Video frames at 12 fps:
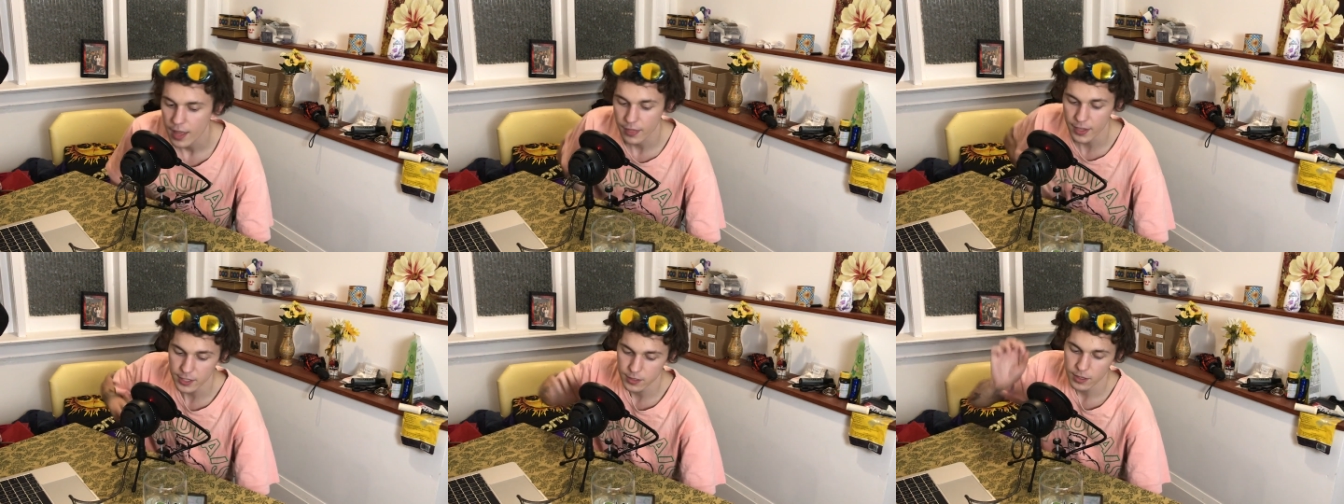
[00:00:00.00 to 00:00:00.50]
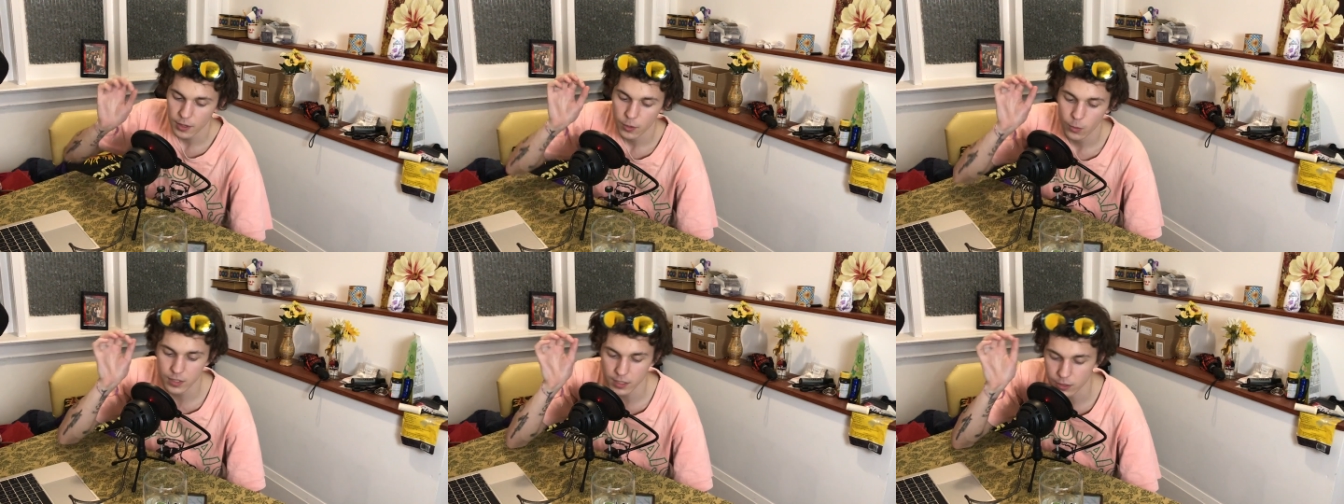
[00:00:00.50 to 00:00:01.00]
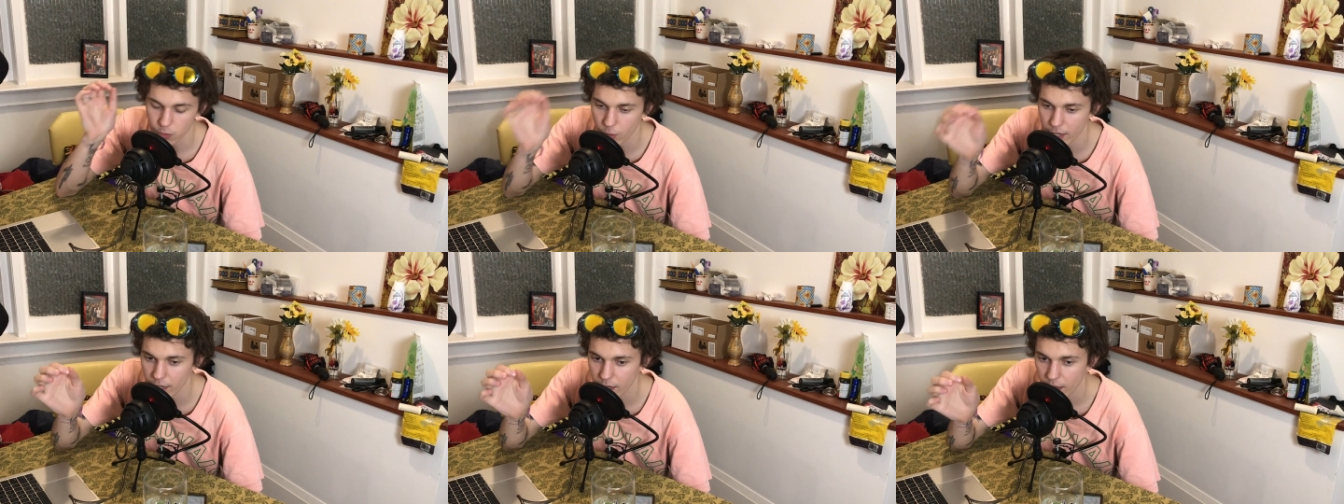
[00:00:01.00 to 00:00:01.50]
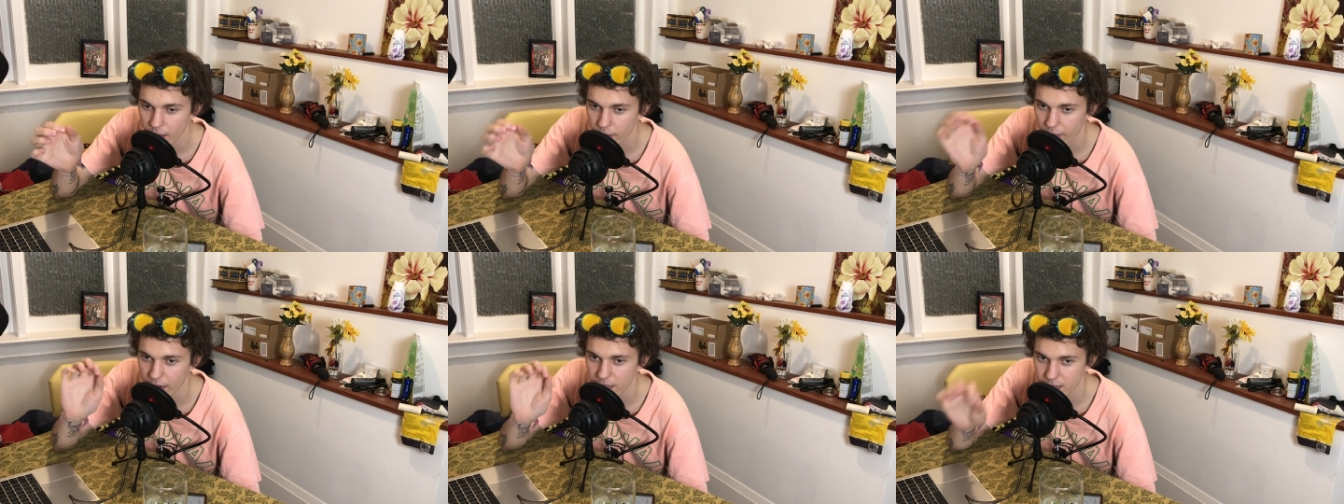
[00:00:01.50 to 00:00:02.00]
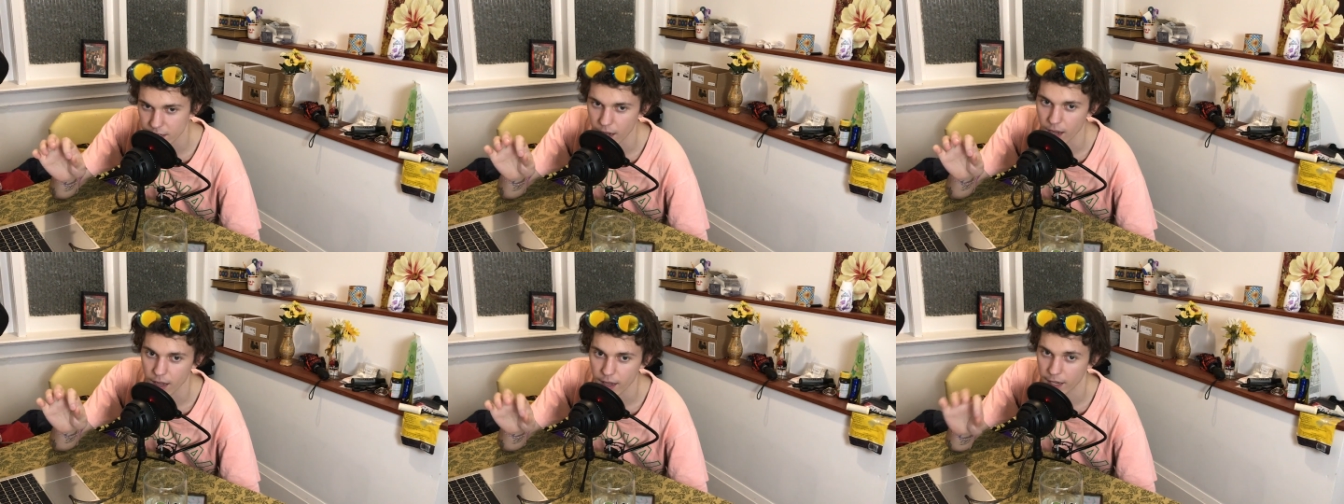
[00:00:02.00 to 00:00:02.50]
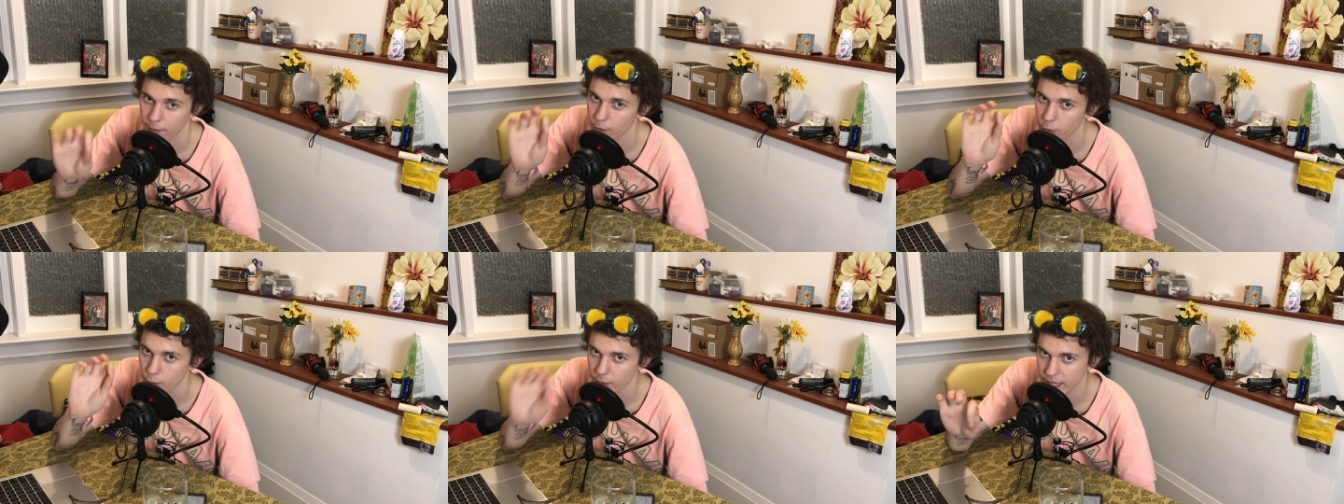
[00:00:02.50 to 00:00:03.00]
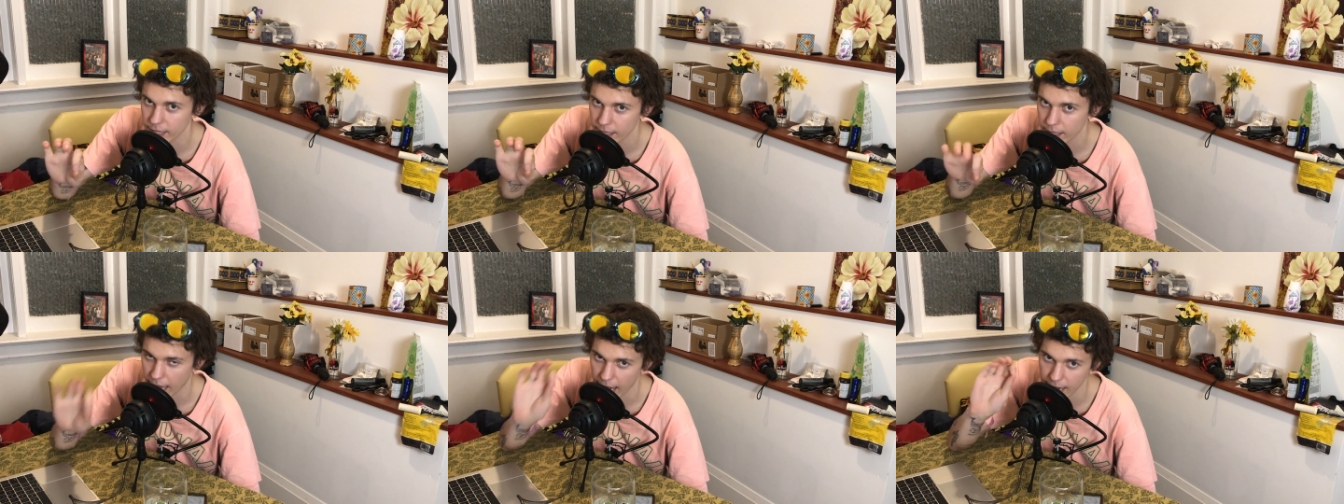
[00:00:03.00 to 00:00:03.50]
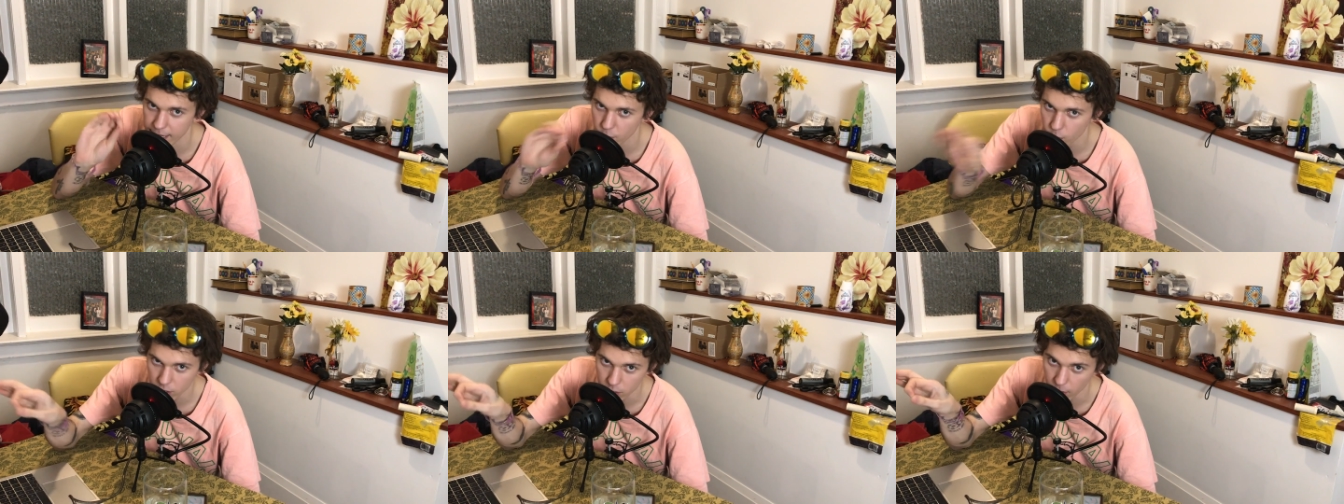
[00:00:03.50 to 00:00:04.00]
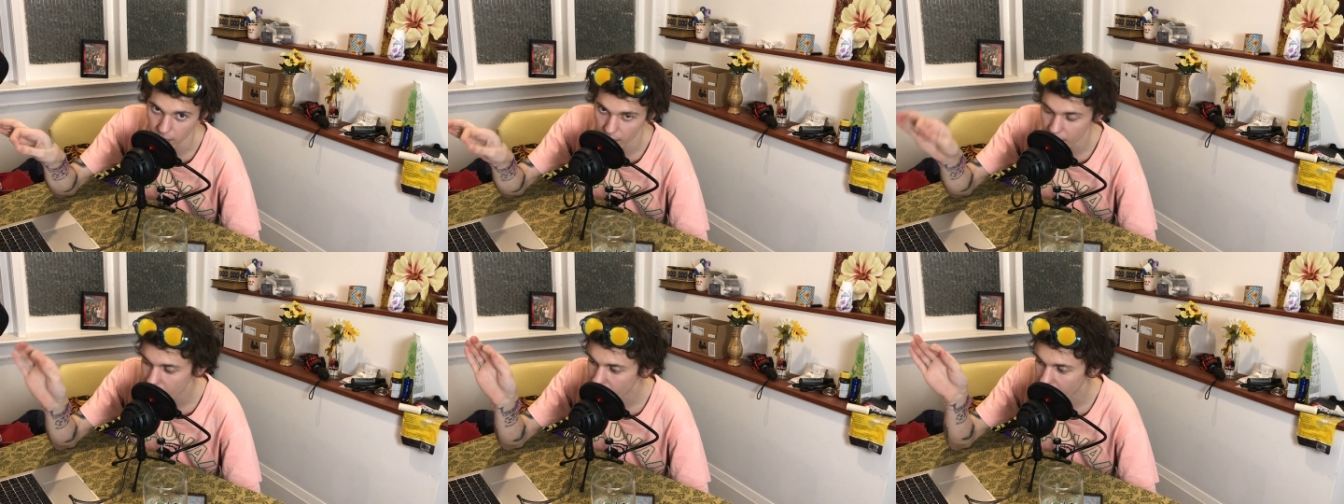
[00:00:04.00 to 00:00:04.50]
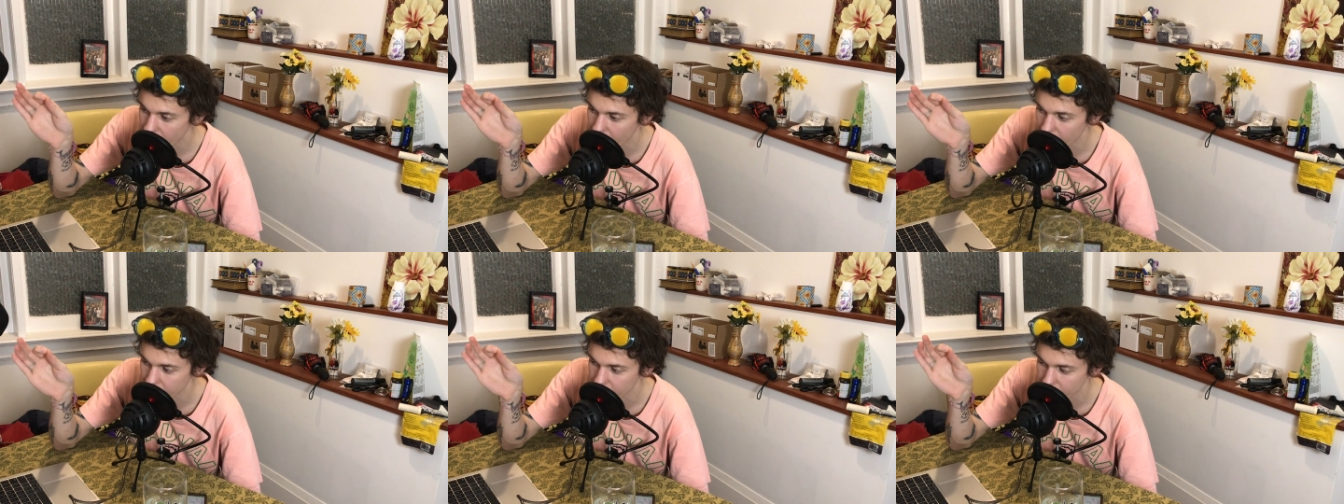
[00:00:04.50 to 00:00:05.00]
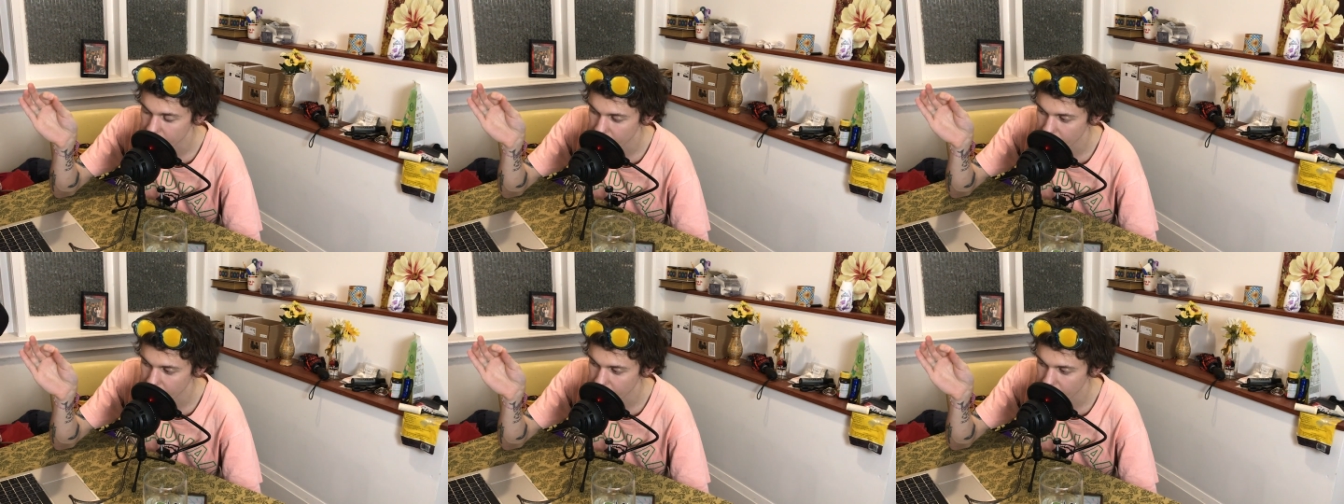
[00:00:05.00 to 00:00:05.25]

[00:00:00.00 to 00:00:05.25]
This was a tweet that I saw, and I'm gonna read it as it was tweeted, and